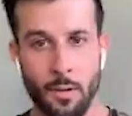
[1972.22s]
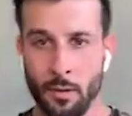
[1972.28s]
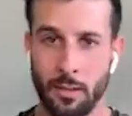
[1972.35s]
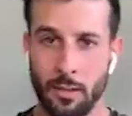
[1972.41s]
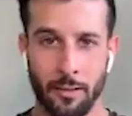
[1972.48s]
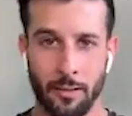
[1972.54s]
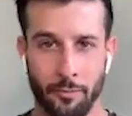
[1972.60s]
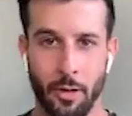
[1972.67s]

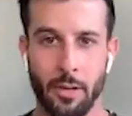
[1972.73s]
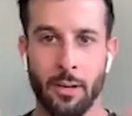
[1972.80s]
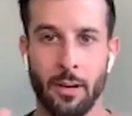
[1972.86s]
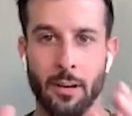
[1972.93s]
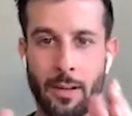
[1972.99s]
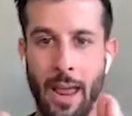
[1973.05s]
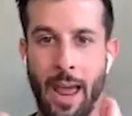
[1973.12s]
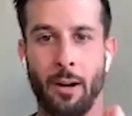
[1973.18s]
different.
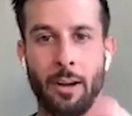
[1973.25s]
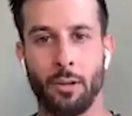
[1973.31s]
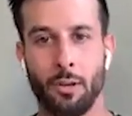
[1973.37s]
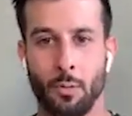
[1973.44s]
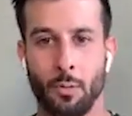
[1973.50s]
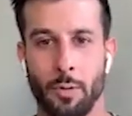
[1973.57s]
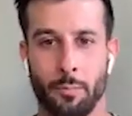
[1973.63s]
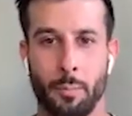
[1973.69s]
Now I do
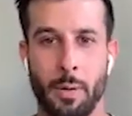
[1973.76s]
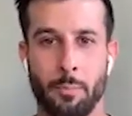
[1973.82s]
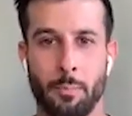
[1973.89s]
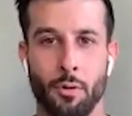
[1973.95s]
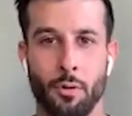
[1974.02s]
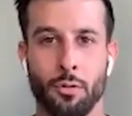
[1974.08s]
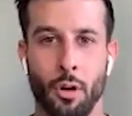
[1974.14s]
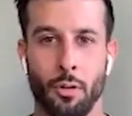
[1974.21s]
it with
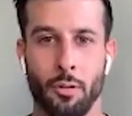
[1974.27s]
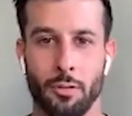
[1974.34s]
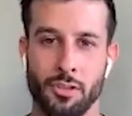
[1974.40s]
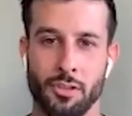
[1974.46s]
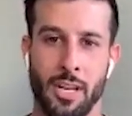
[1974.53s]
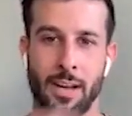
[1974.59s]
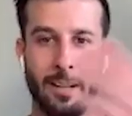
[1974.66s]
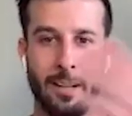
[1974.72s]
people who don't
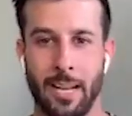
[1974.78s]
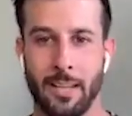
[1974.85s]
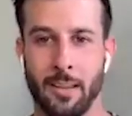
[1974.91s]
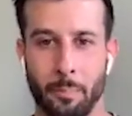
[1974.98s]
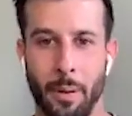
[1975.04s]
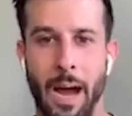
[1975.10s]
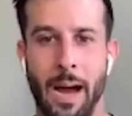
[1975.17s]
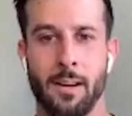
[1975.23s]
understand. I take the
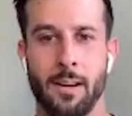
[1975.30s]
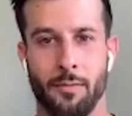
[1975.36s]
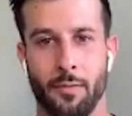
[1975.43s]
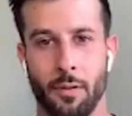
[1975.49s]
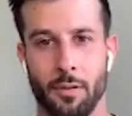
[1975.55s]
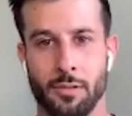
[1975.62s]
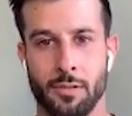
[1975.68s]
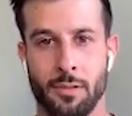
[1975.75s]
body
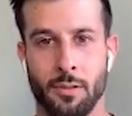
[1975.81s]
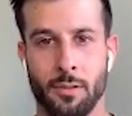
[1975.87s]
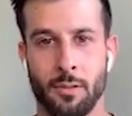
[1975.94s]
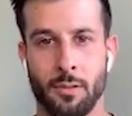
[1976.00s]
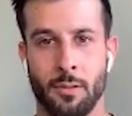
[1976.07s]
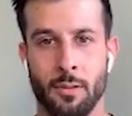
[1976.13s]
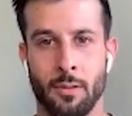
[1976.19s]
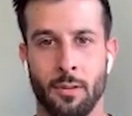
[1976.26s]
first.
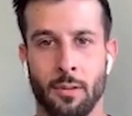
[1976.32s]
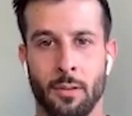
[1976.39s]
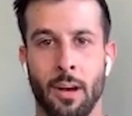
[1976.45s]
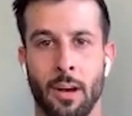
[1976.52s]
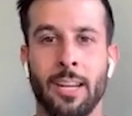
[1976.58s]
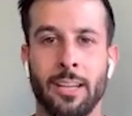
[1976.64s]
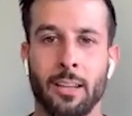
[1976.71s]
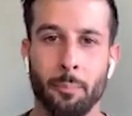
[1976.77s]
Yeah, I
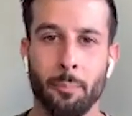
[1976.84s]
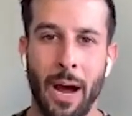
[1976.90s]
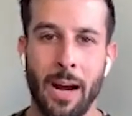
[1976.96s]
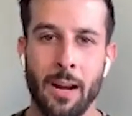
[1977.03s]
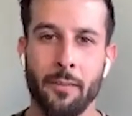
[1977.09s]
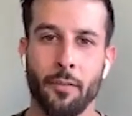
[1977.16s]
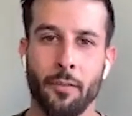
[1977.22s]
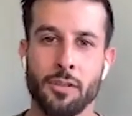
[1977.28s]
no, take the I
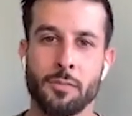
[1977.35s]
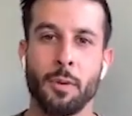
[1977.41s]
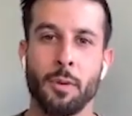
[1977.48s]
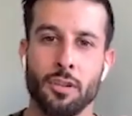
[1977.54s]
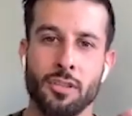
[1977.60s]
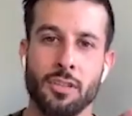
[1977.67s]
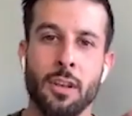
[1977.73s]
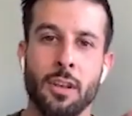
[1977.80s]
body that. first
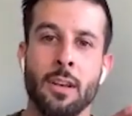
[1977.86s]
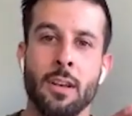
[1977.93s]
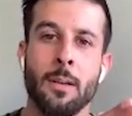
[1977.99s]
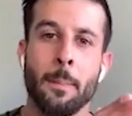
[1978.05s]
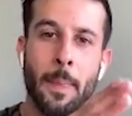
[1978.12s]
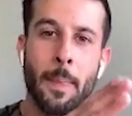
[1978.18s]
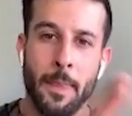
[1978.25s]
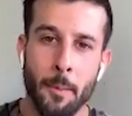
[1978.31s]
because
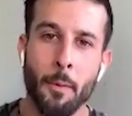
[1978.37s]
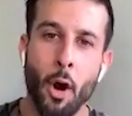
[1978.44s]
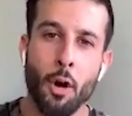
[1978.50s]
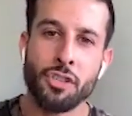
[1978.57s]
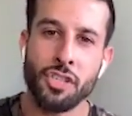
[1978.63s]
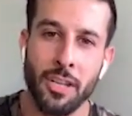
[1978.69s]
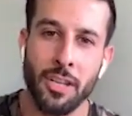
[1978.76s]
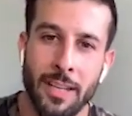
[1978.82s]
the
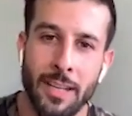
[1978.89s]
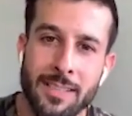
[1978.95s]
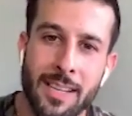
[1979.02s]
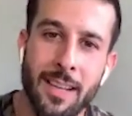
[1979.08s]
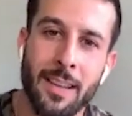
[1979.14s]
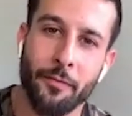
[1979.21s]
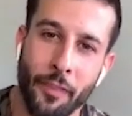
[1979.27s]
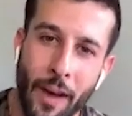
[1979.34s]
motion is
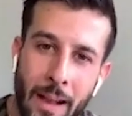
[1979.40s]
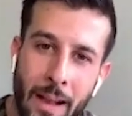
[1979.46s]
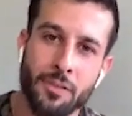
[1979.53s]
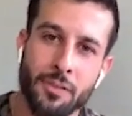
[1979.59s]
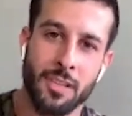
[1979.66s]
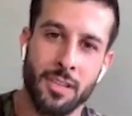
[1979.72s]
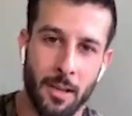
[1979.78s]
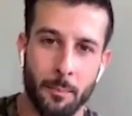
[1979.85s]

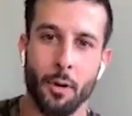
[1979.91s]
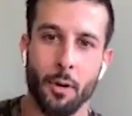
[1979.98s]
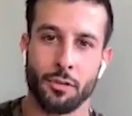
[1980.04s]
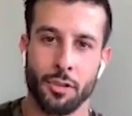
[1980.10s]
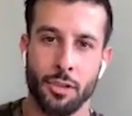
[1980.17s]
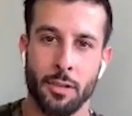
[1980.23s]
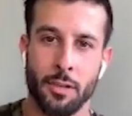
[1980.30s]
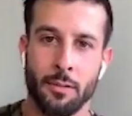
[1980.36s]
follows the emotion.